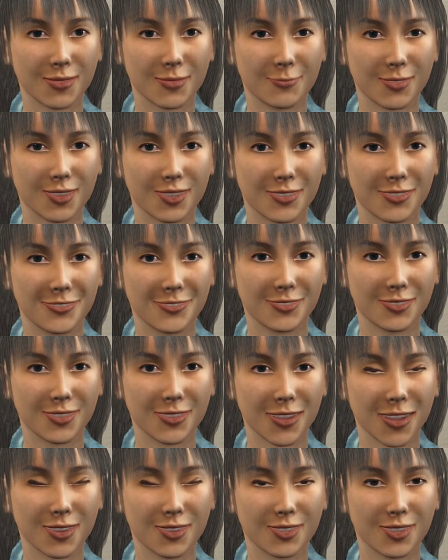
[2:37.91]

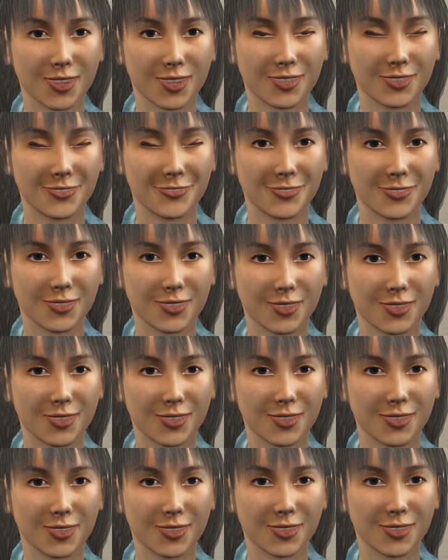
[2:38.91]
pentene, and
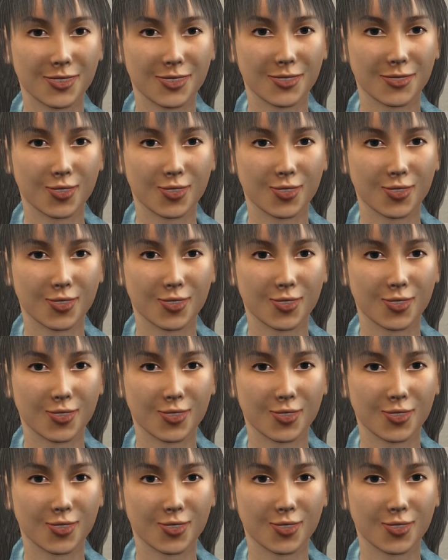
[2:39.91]
hexene.